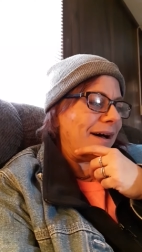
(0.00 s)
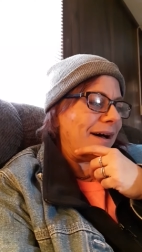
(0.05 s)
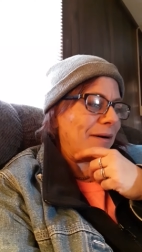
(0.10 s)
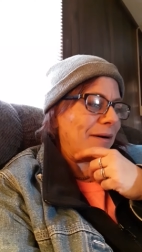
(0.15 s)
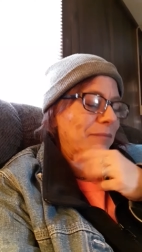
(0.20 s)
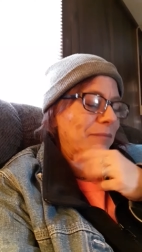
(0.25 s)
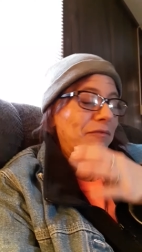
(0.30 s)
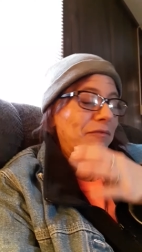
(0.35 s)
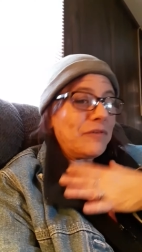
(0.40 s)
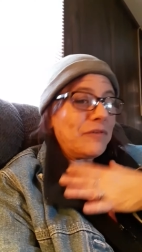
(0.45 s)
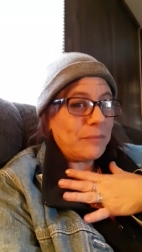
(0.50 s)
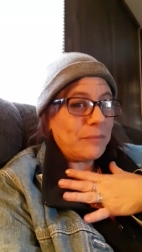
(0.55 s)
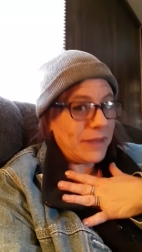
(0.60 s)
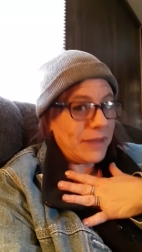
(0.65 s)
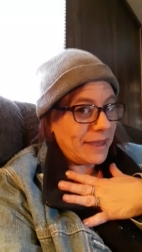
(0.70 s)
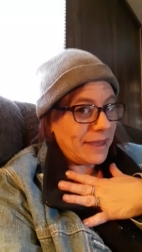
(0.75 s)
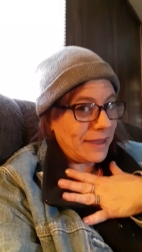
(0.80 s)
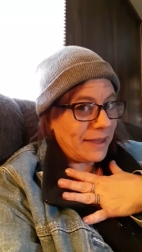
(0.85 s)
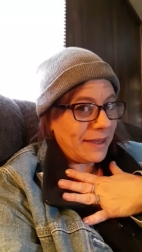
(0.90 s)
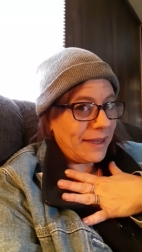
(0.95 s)
For
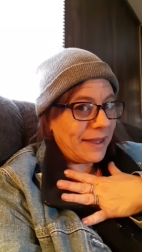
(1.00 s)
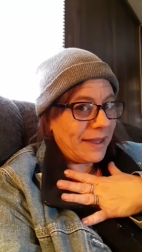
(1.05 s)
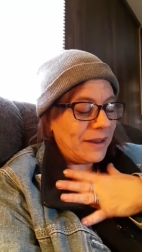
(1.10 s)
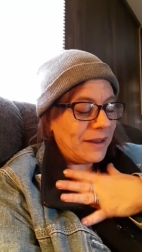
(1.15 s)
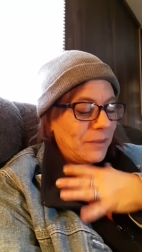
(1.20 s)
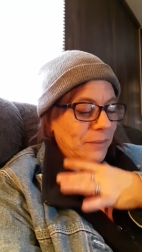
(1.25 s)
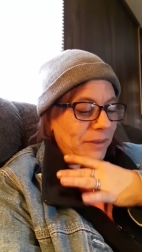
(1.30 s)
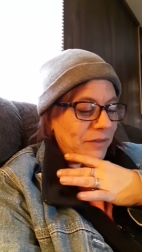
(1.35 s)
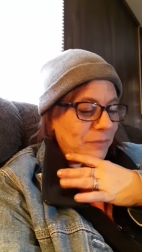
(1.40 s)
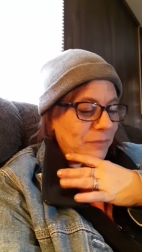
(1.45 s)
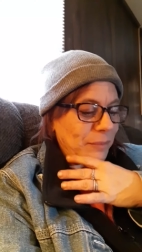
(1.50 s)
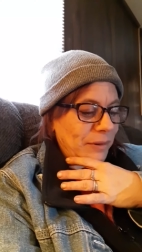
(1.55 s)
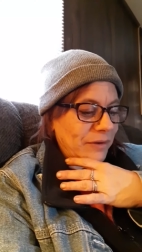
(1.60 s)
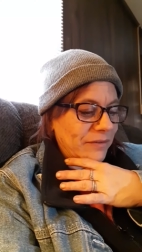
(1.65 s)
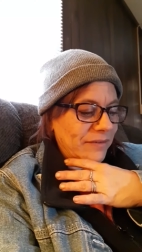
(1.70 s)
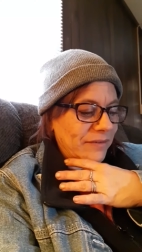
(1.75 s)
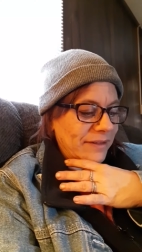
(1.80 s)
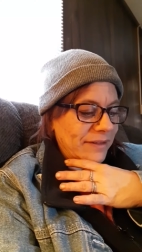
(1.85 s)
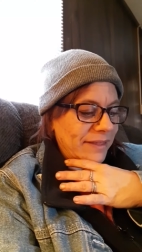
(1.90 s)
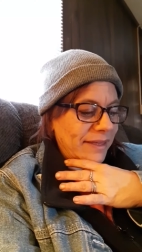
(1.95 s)
me, anyways,
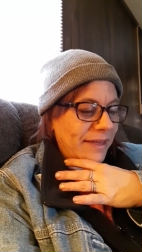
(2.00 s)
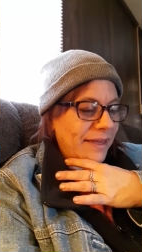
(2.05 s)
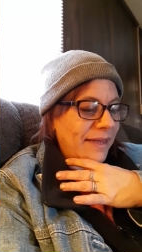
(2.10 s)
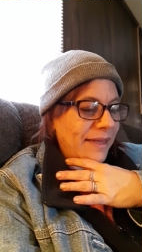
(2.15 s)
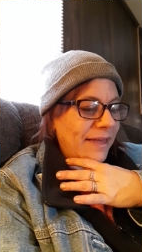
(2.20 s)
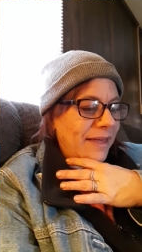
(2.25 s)
personally.